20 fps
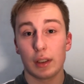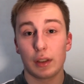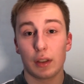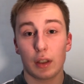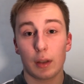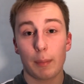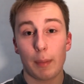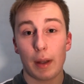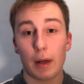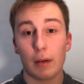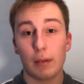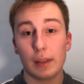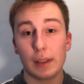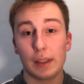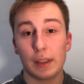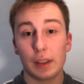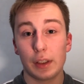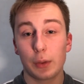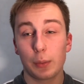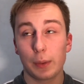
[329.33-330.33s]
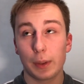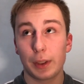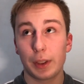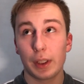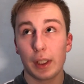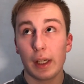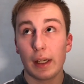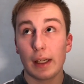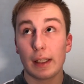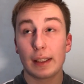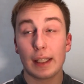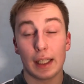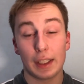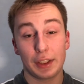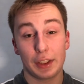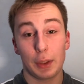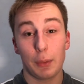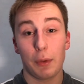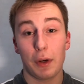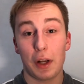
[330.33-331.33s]
dark matter research, which is
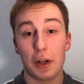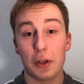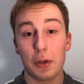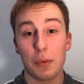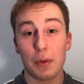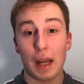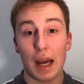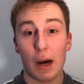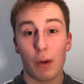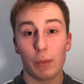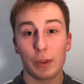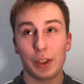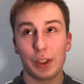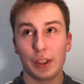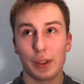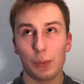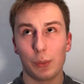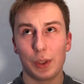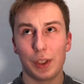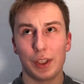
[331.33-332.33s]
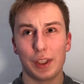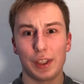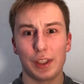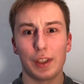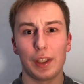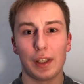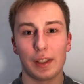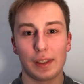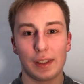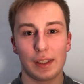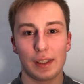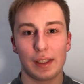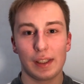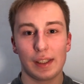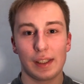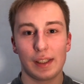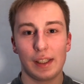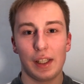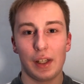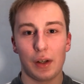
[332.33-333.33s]
actually what I do now, which is nuts
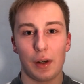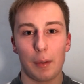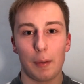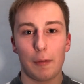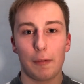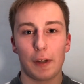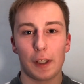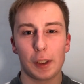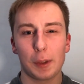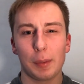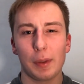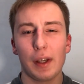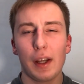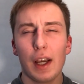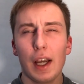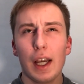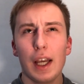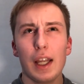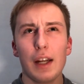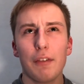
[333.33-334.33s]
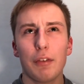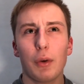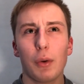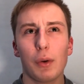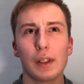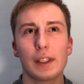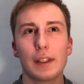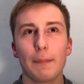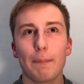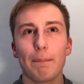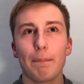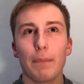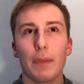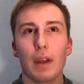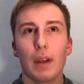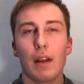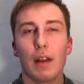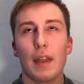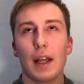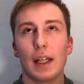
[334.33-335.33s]
because I'm a freshman, and of course
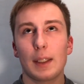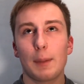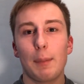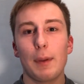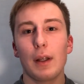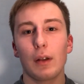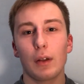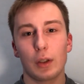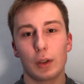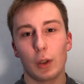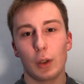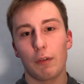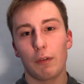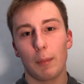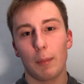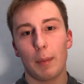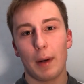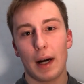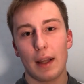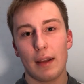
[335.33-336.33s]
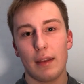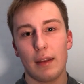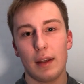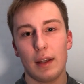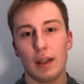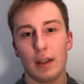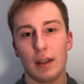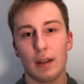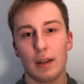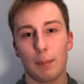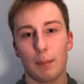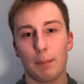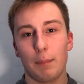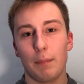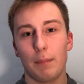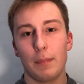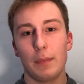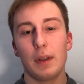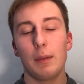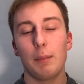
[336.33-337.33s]
that's being looked over by the
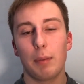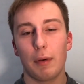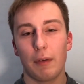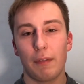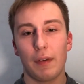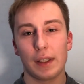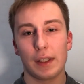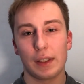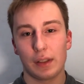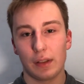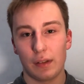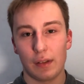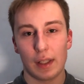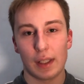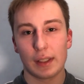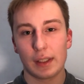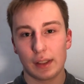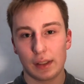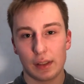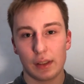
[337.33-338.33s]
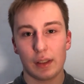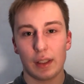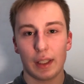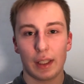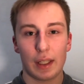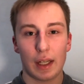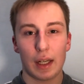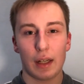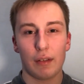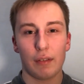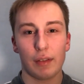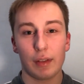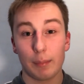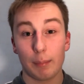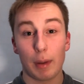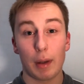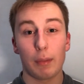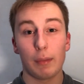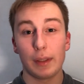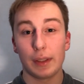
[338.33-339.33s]
professor that's like kind of like
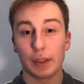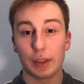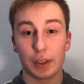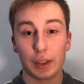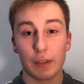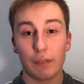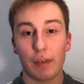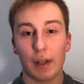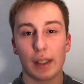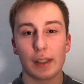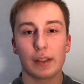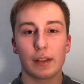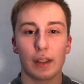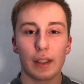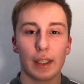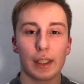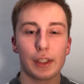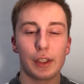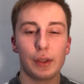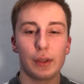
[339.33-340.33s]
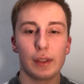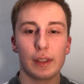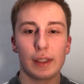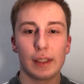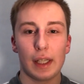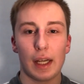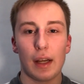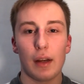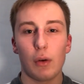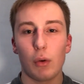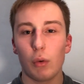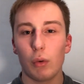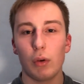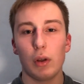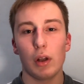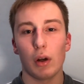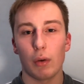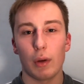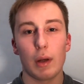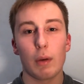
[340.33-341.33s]
my research advisor, I guess you could say, who
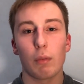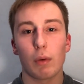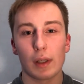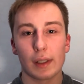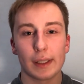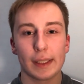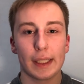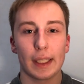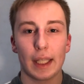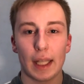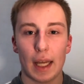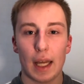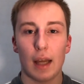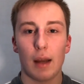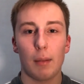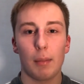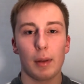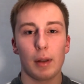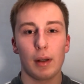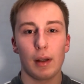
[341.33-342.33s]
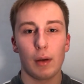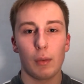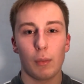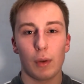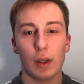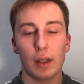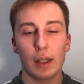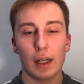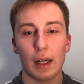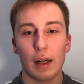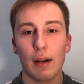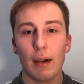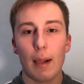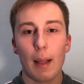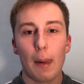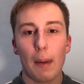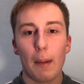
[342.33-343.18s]
he runs the lab and whatnot.